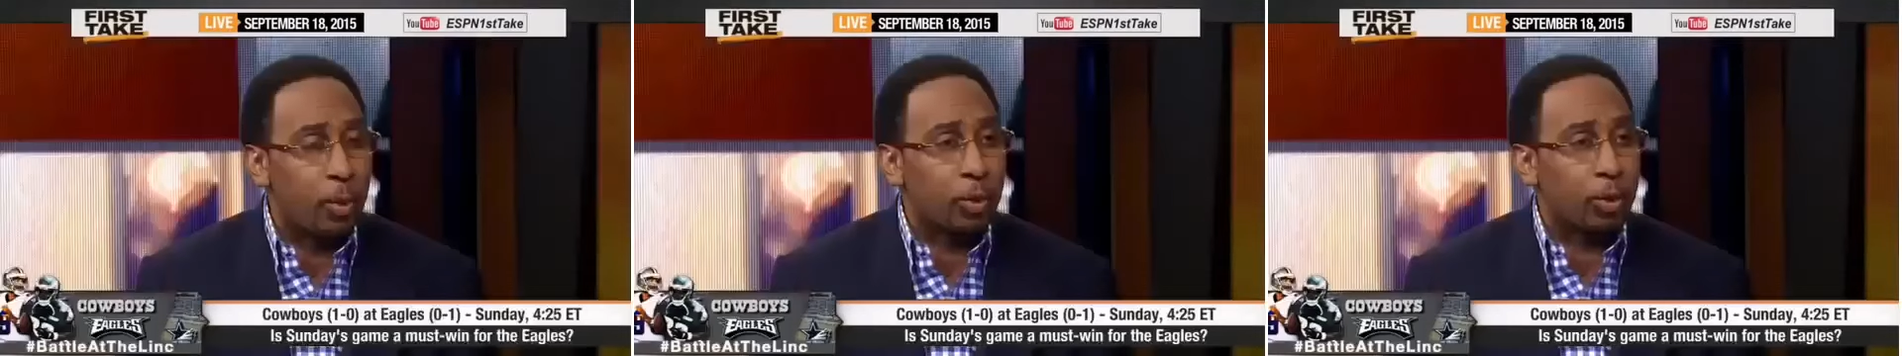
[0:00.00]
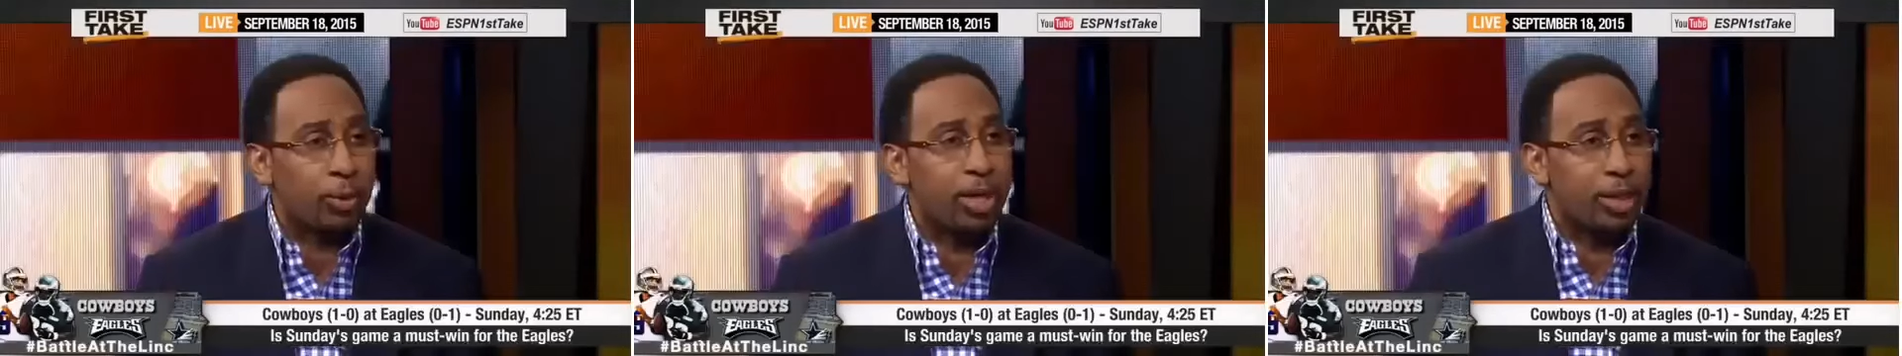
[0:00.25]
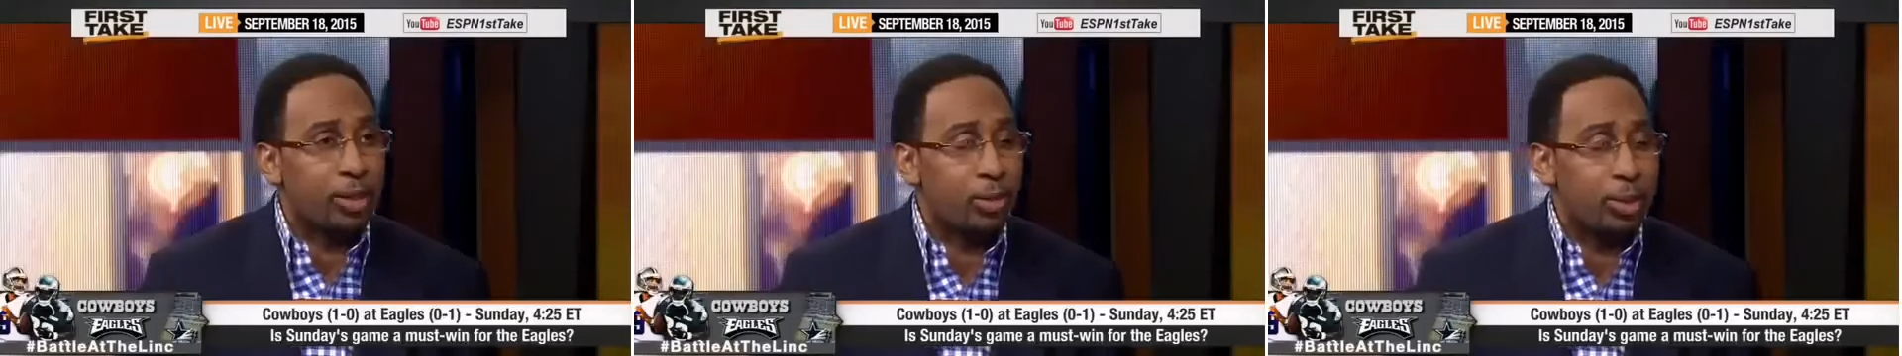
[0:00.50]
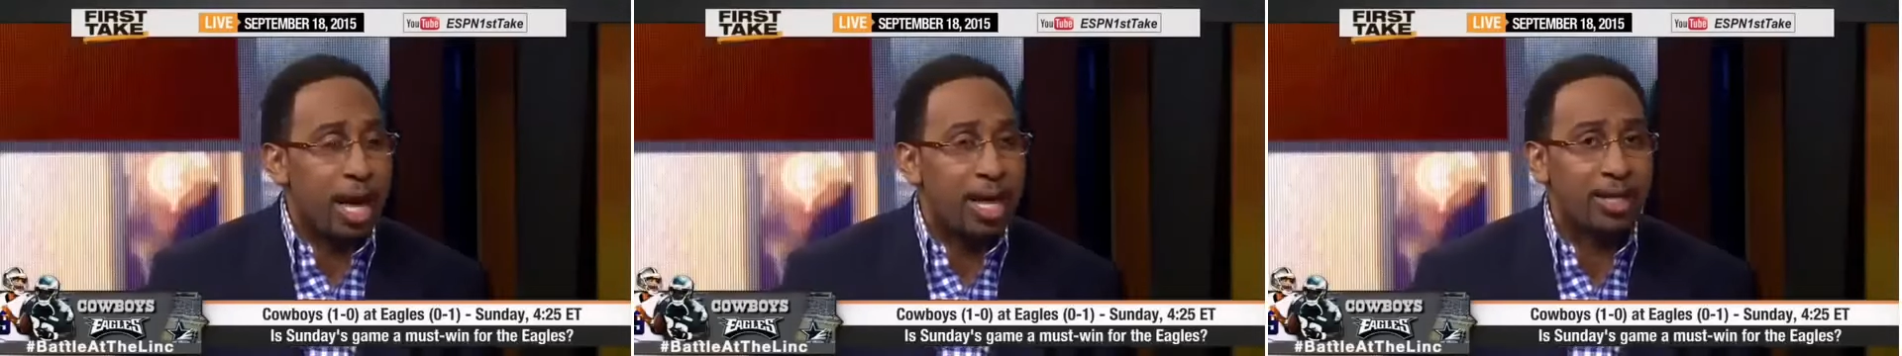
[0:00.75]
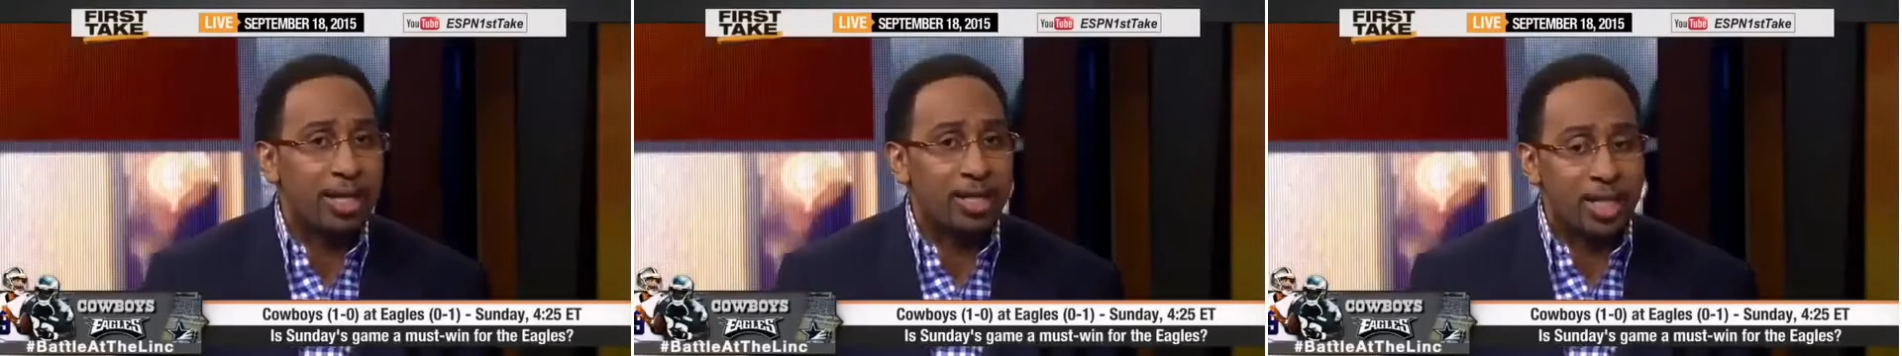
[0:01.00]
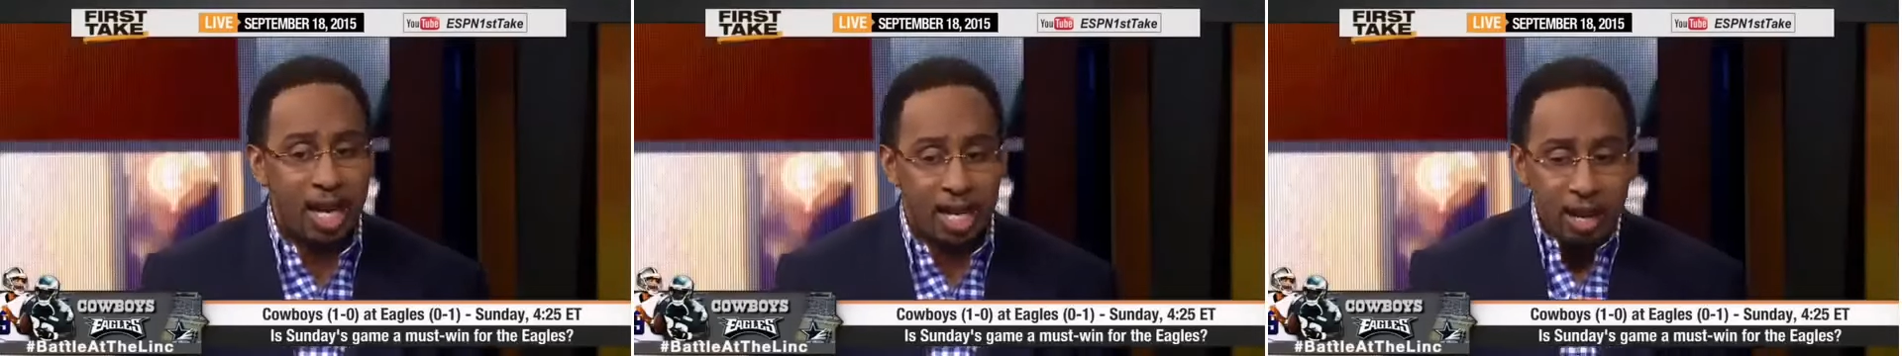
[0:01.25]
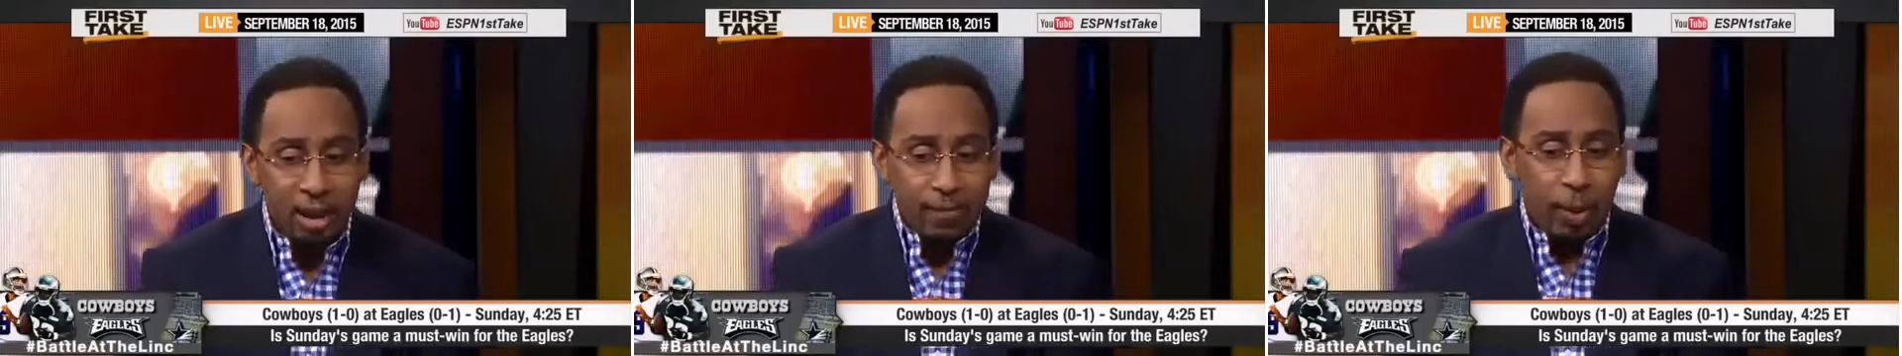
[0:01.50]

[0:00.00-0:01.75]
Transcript: from oh three to two thousand ten.